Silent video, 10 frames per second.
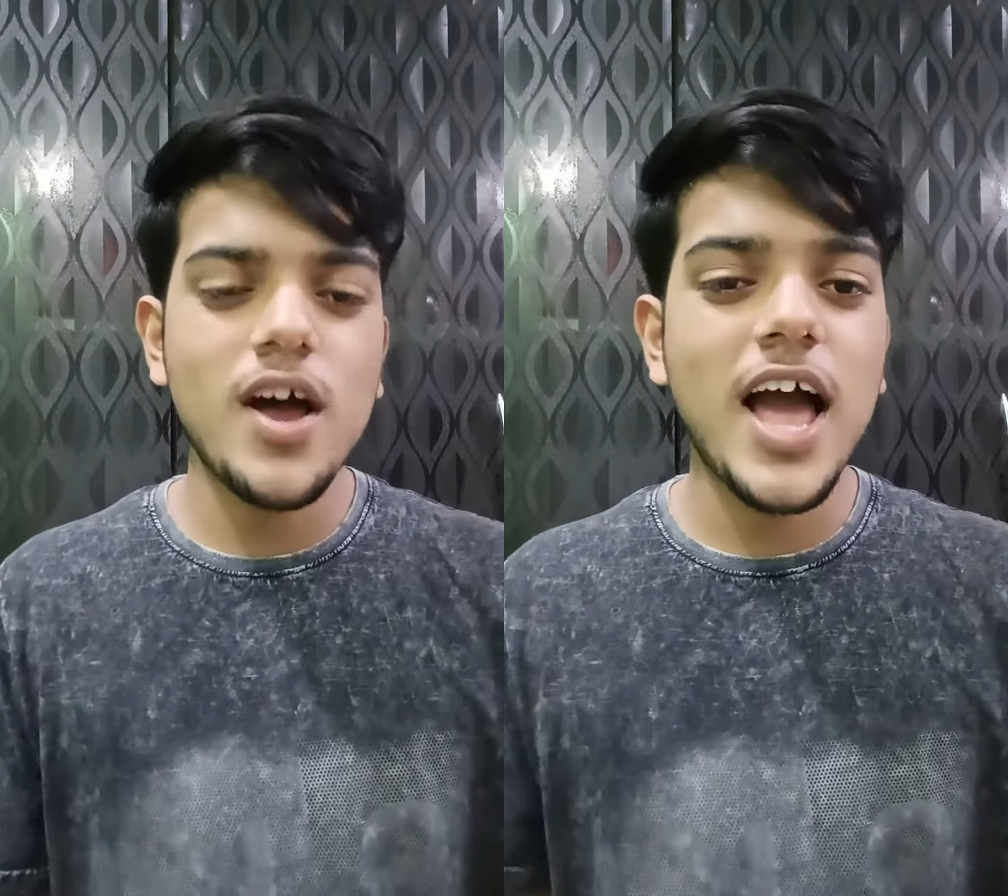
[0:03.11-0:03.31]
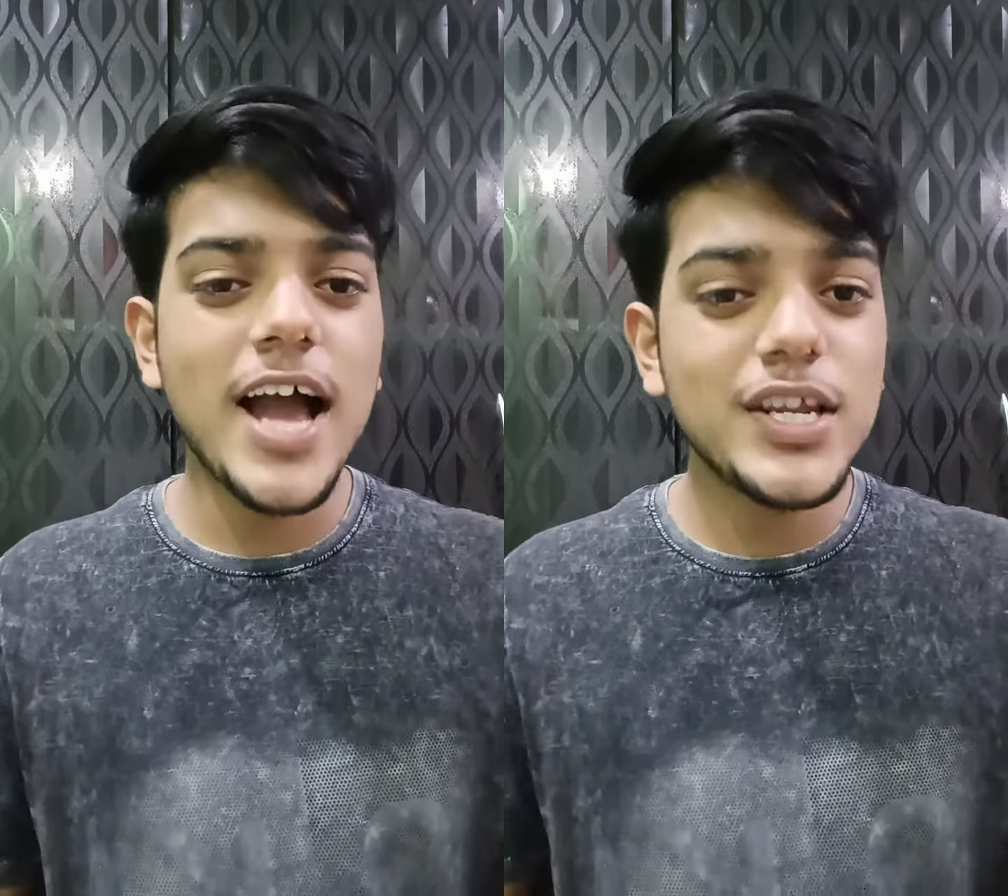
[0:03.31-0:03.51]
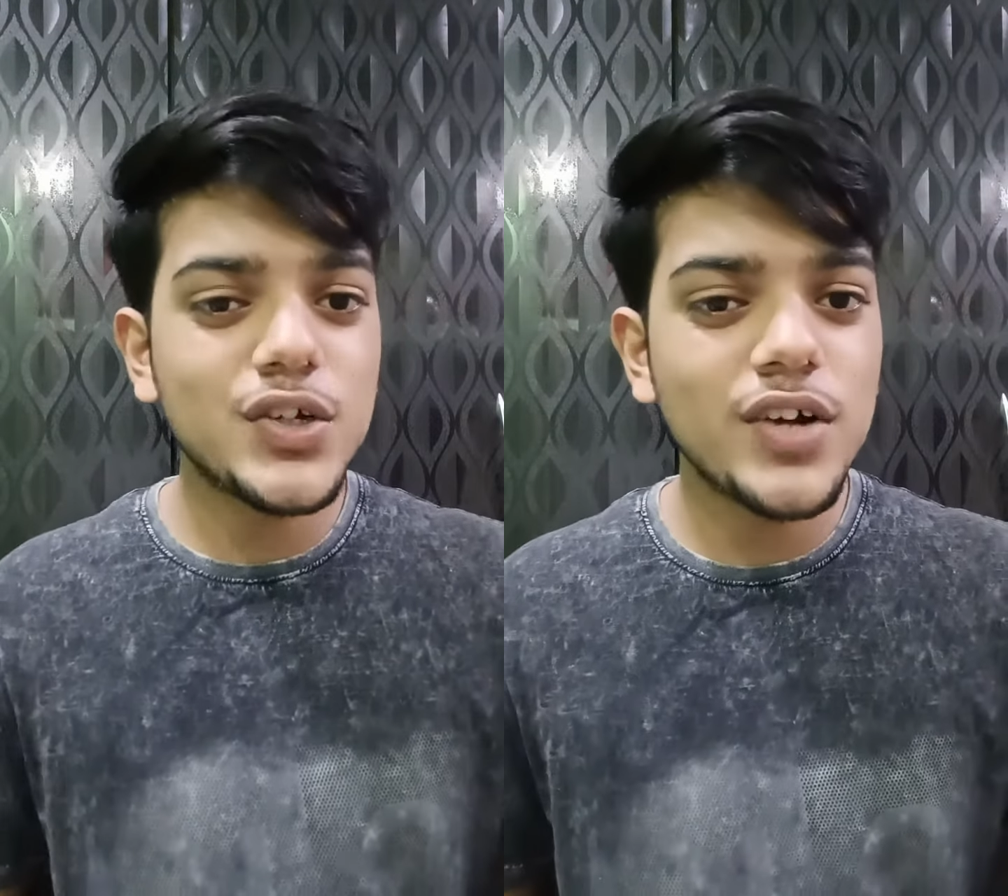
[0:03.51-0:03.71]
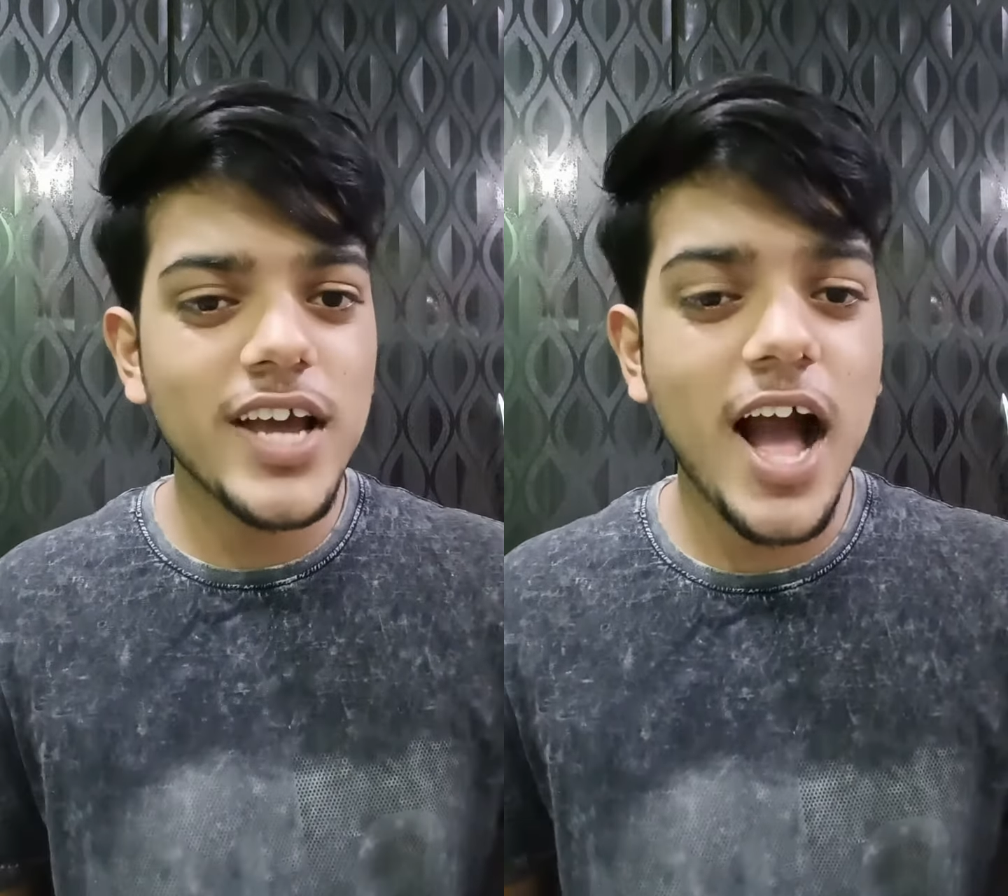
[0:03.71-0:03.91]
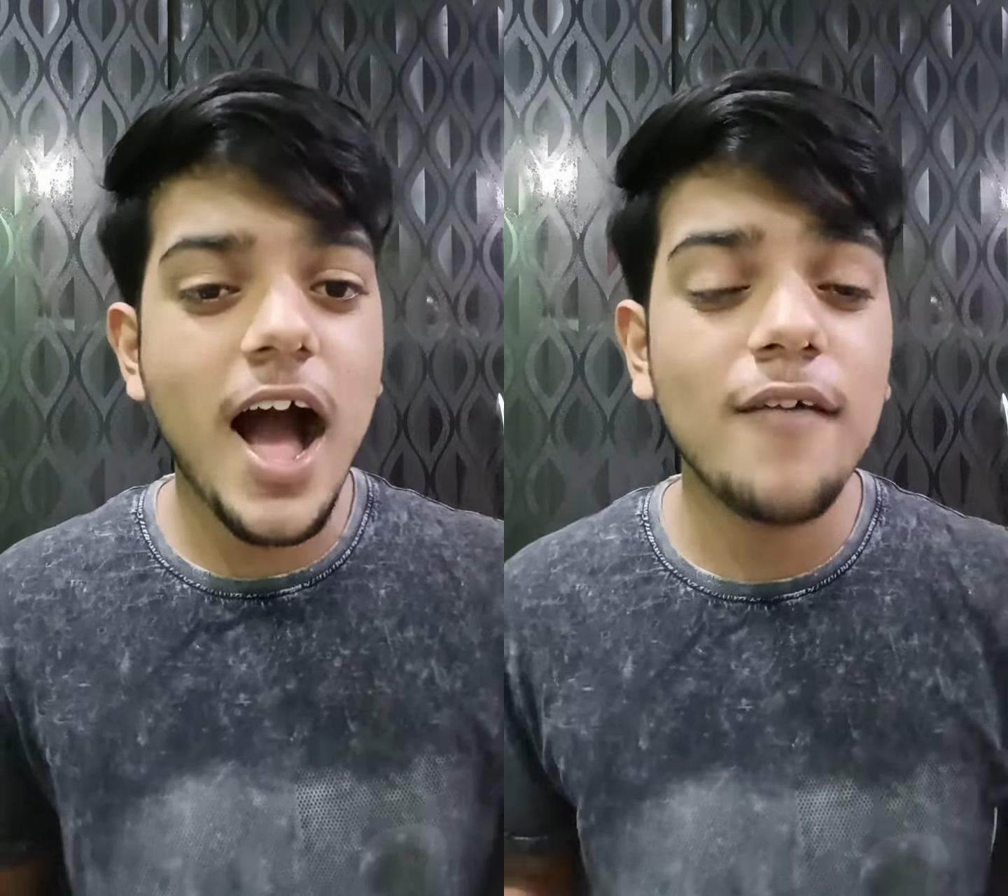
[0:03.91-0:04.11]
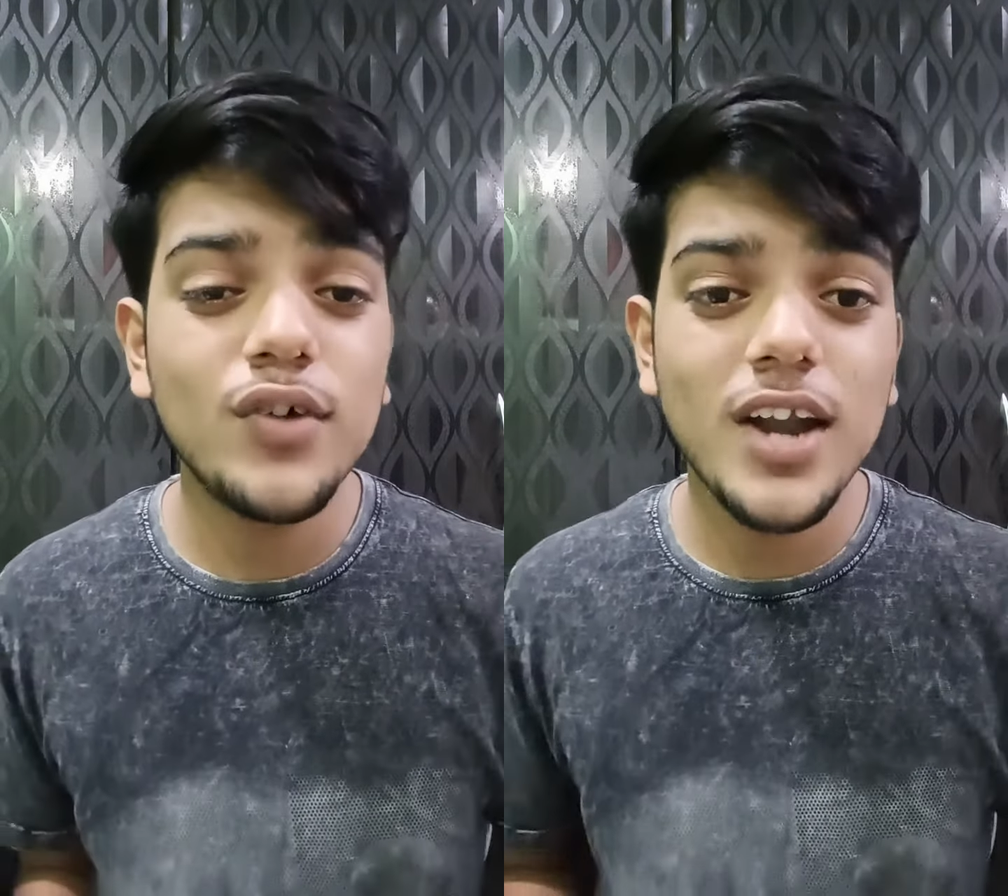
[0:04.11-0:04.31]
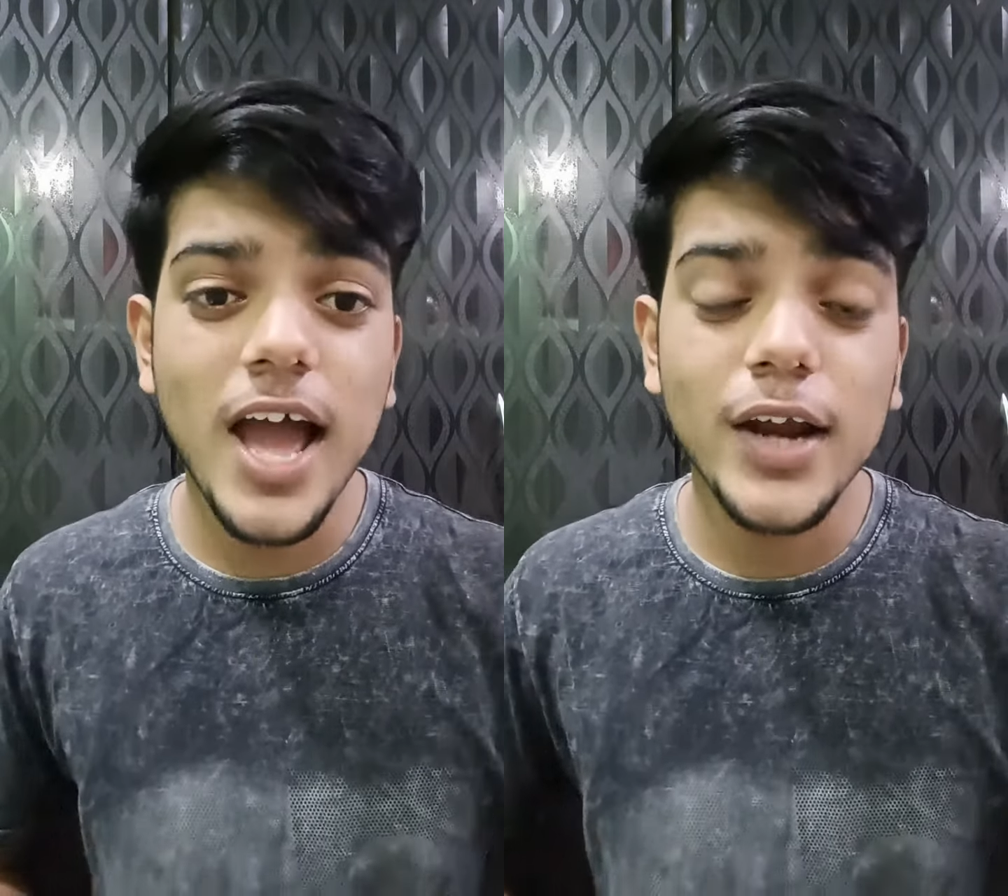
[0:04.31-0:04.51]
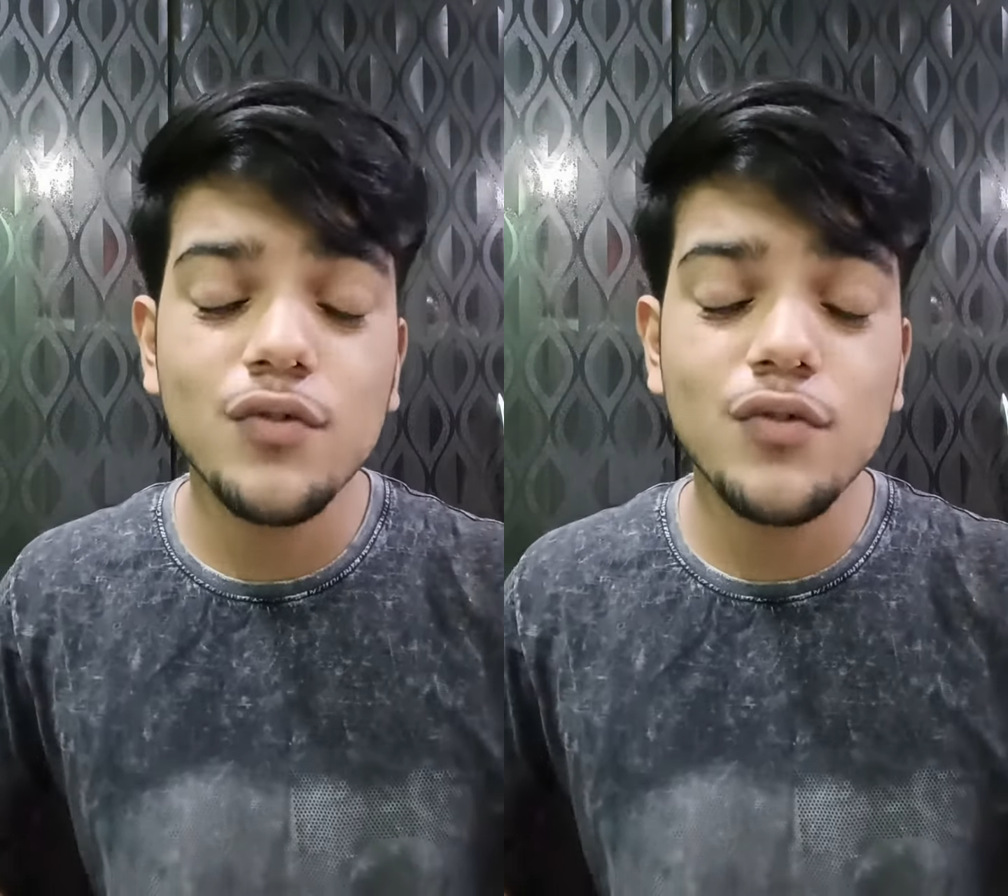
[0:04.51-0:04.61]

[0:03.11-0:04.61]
and today I would like